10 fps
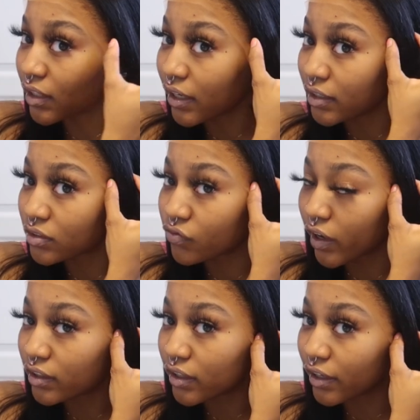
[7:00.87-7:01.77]
lace
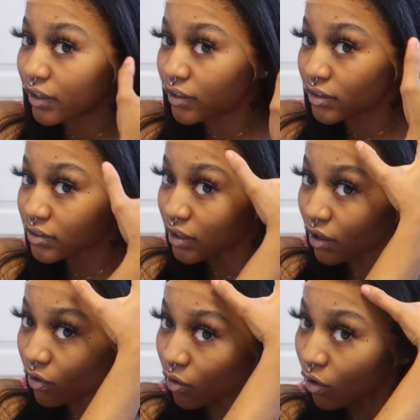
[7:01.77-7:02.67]
right there. It doesn't
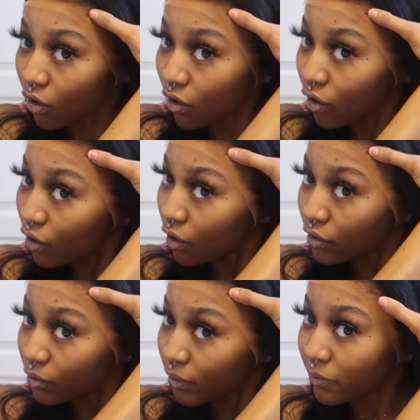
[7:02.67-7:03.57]
go all
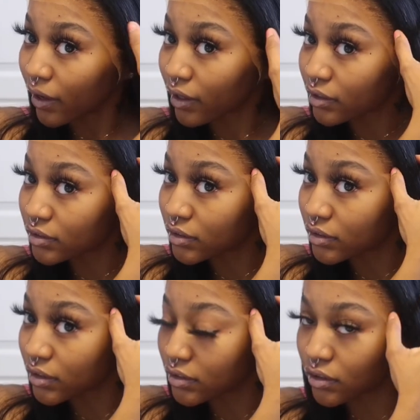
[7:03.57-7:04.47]
the way back. It's
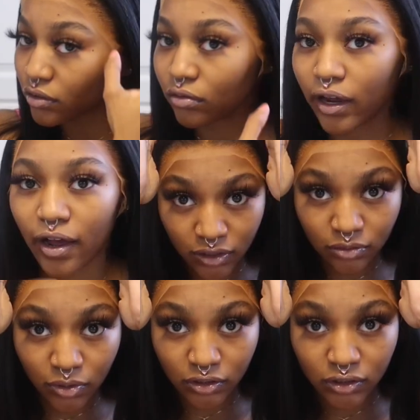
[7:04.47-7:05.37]
just this little gap, this
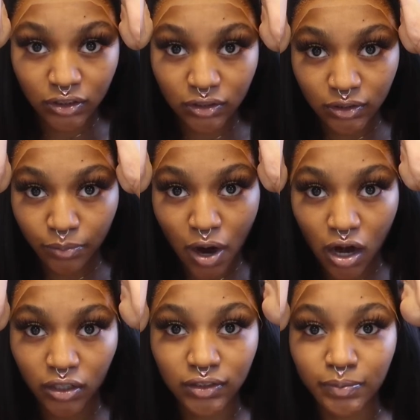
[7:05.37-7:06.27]
much
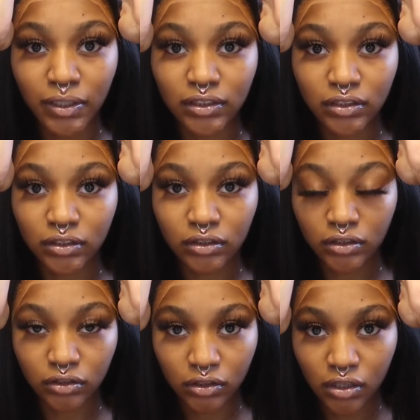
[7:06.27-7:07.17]
parting space
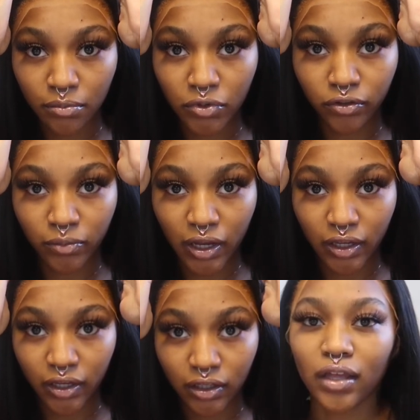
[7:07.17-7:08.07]
in the middle of my
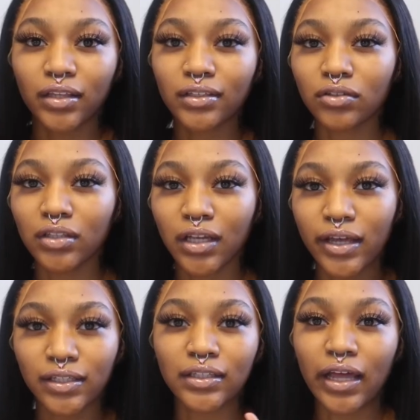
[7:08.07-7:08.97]
head. That's the only thing
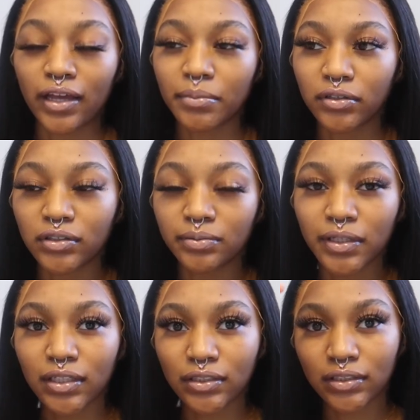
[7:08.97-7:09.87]
I didn't like about this
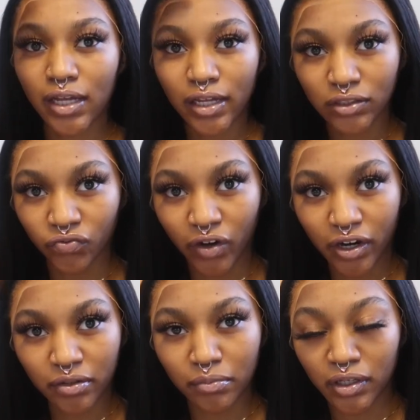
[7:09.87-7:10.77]
wig, because it's like, it's
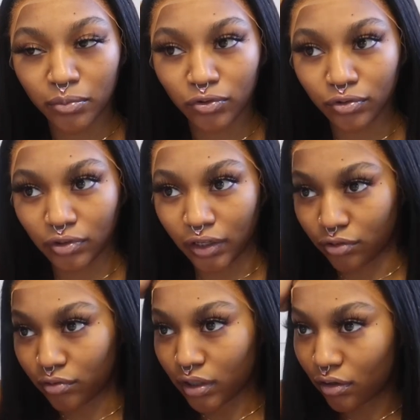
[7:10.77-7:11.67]
very minimal. Like,
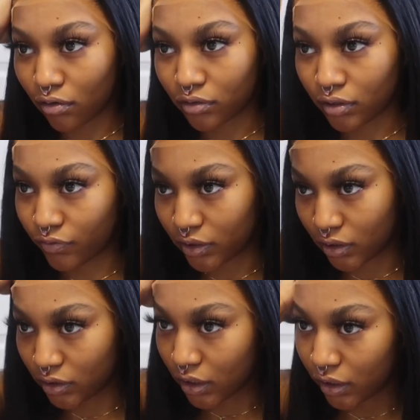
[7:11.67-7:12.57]
you can only
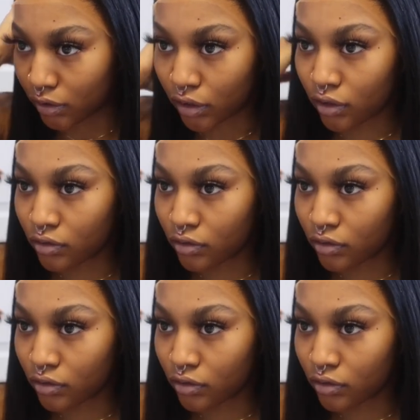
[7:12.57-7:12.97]
really like